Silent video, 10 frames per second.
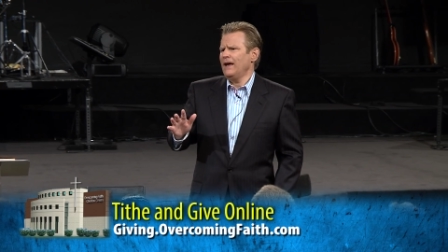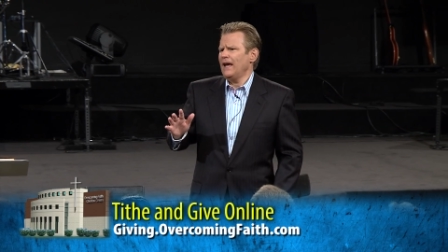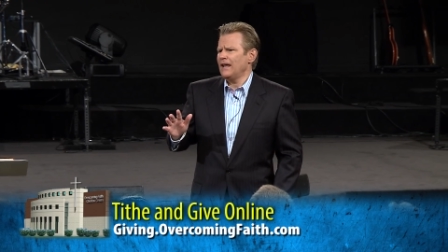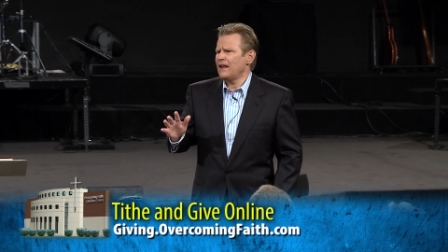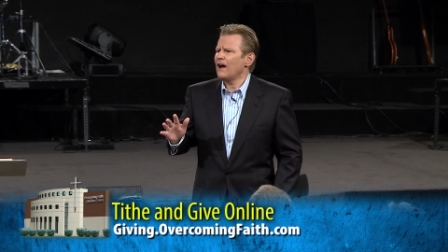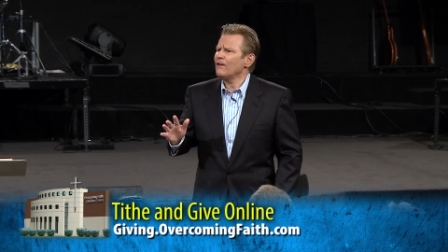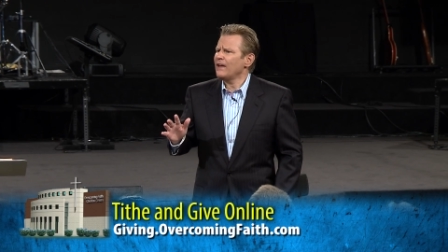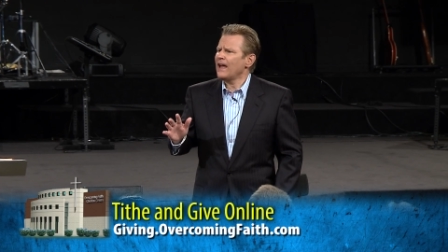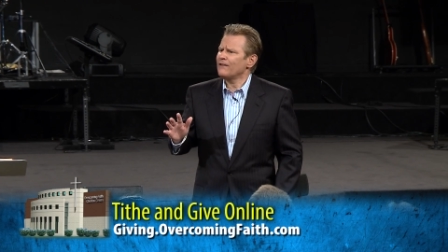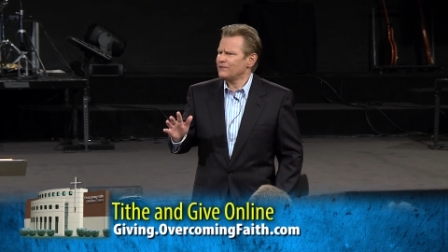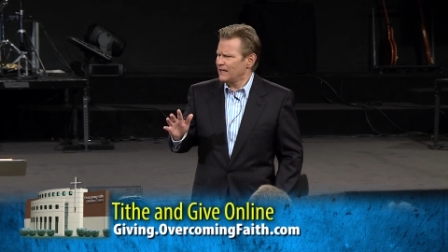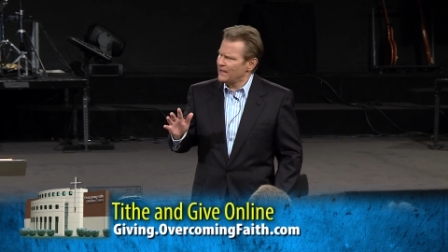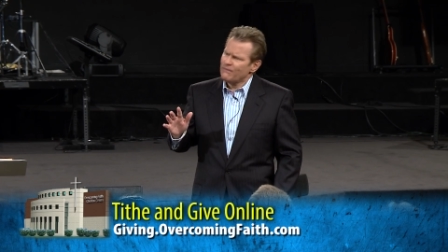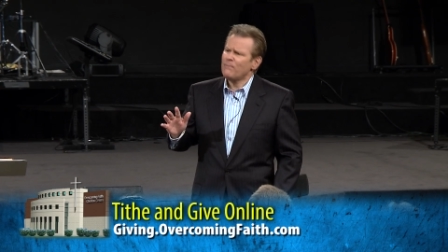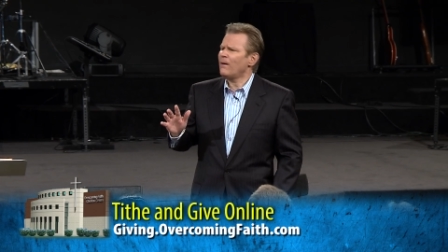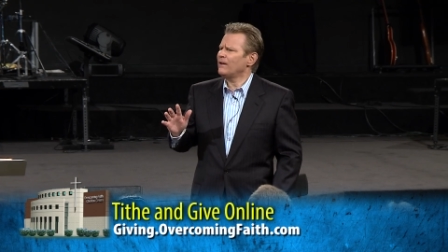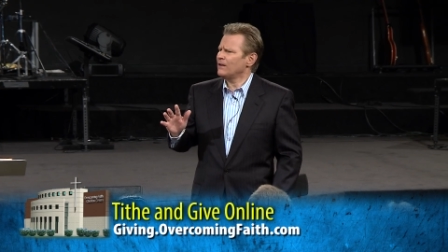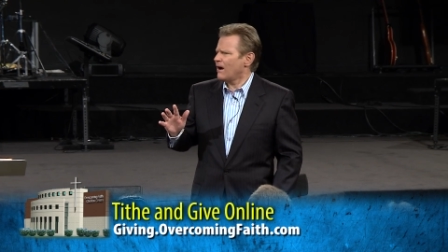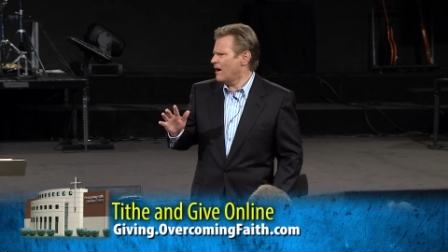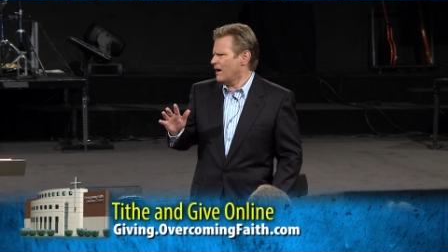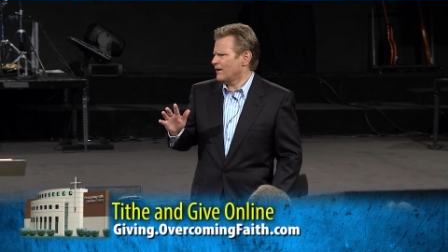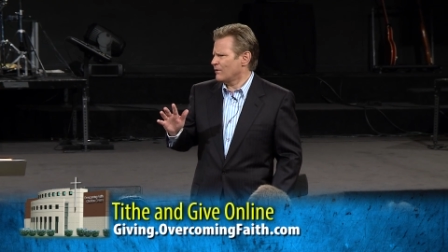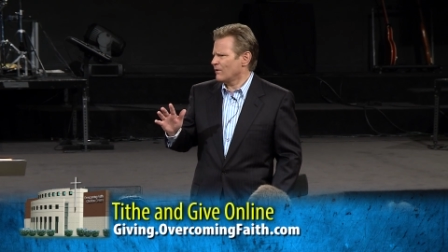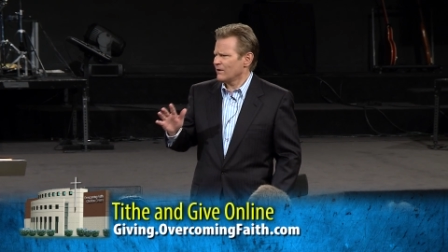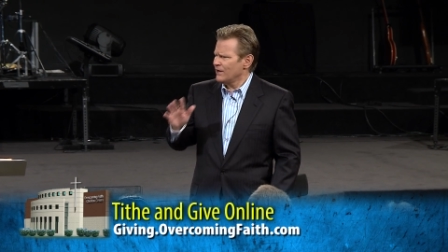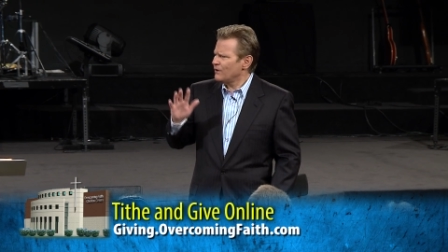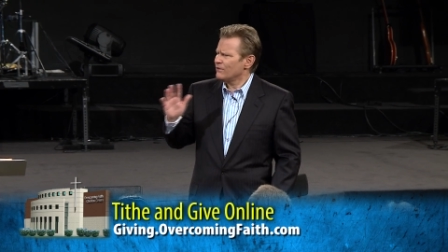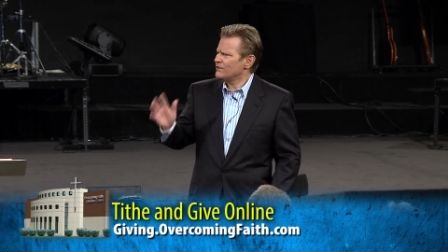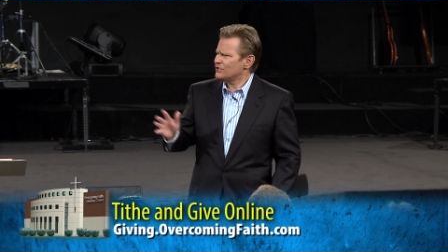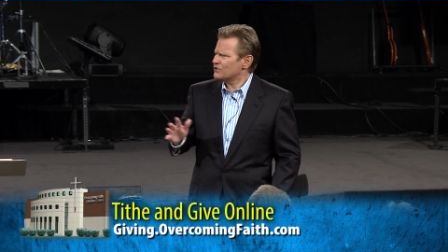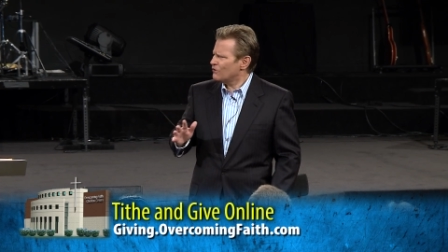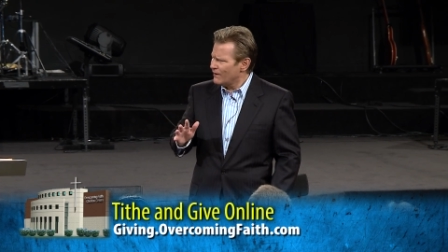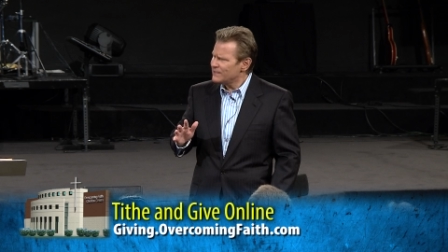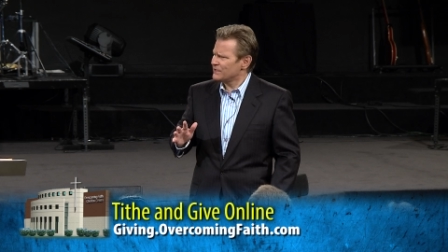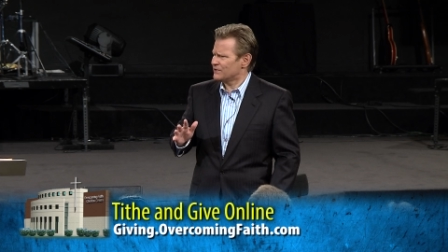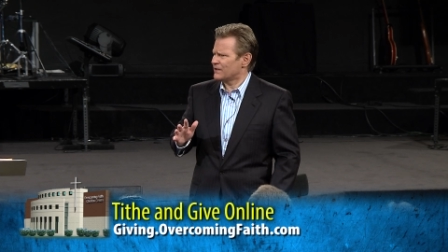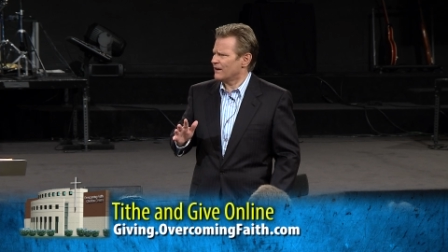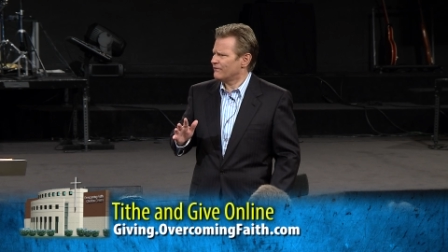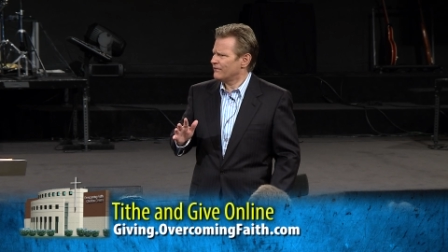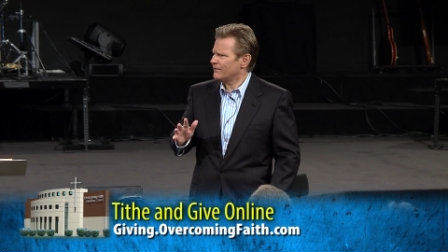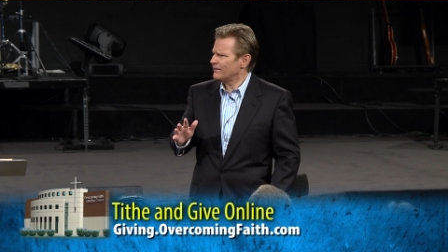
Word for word: and now they have to give up on God, or, you know, they're just crazy stuff.